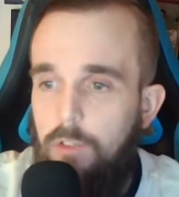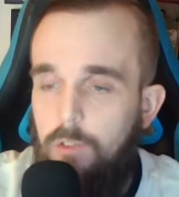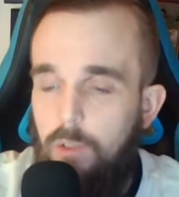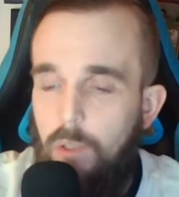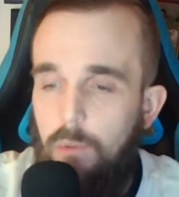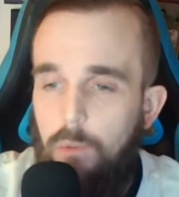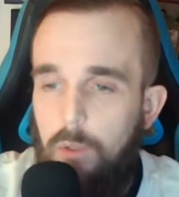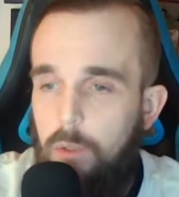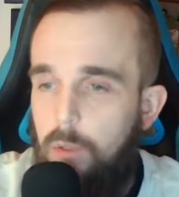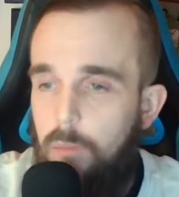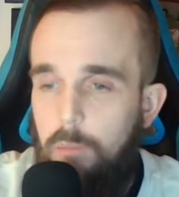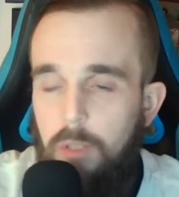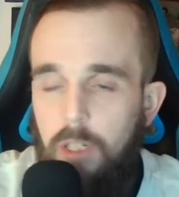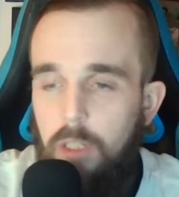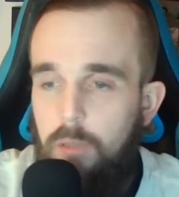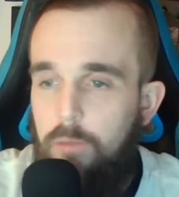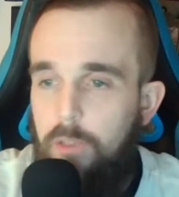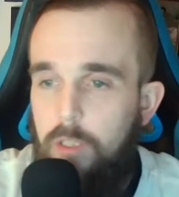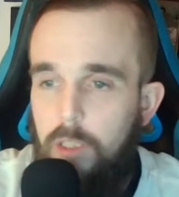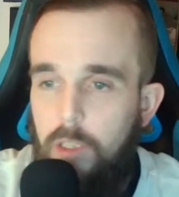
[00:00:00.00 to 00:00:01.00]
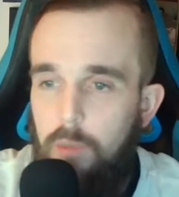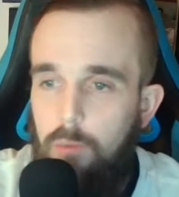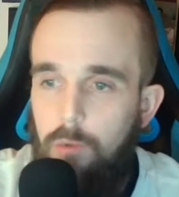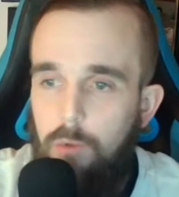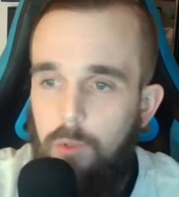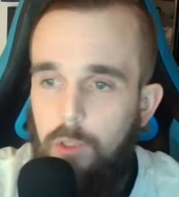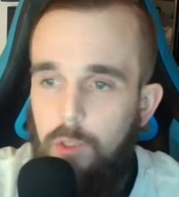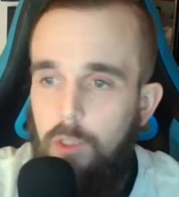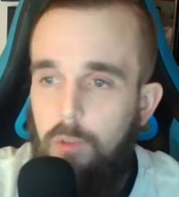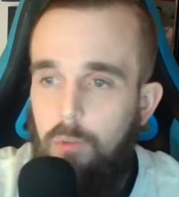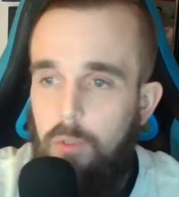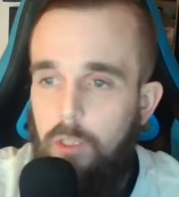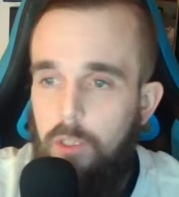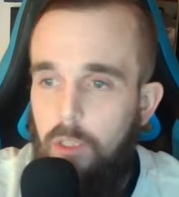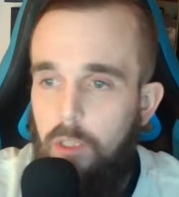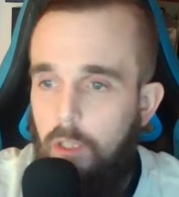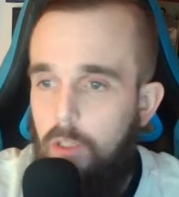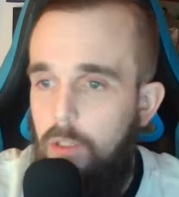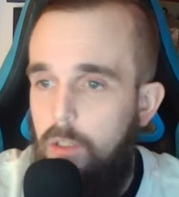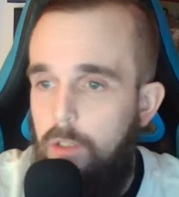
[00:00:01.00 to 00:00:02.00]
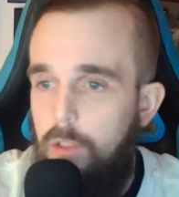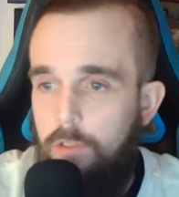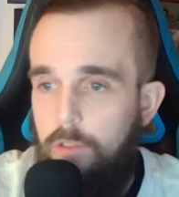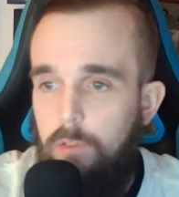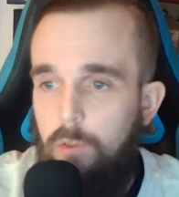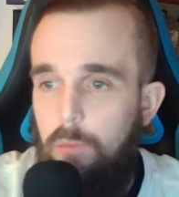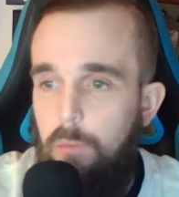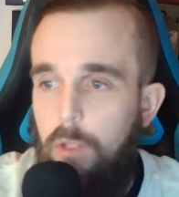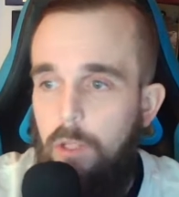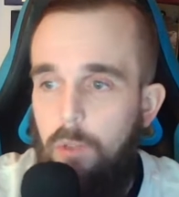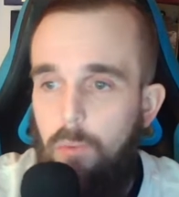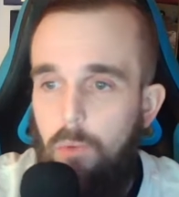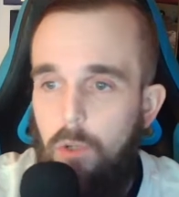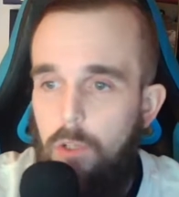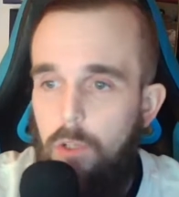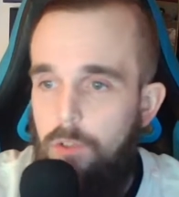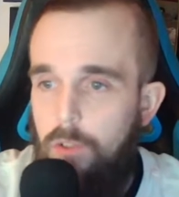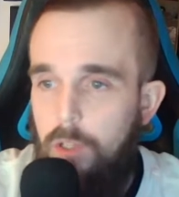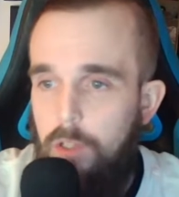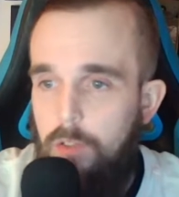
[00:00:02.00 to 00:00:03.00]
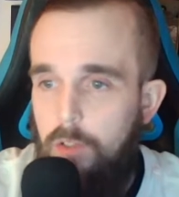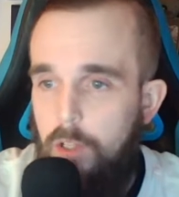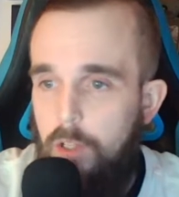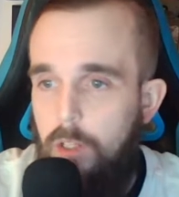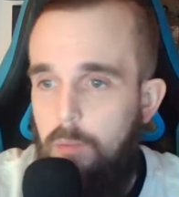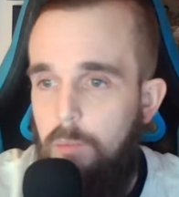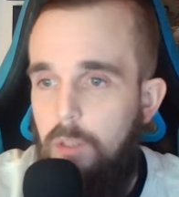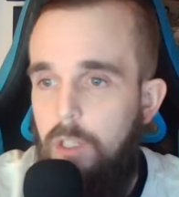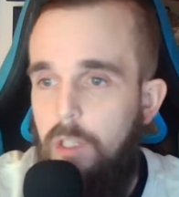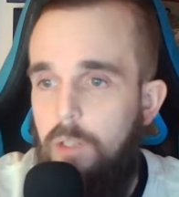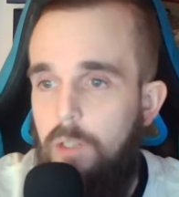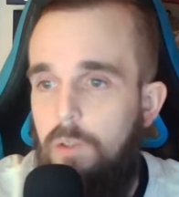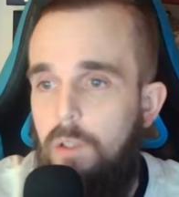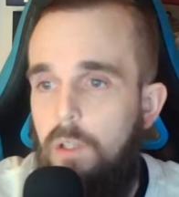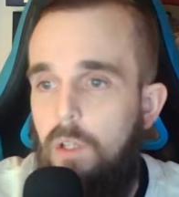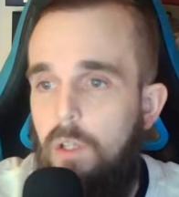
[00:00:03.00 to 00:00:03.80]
So I wouldn't have been able to keep Julio regardless, no matter what trades I had made.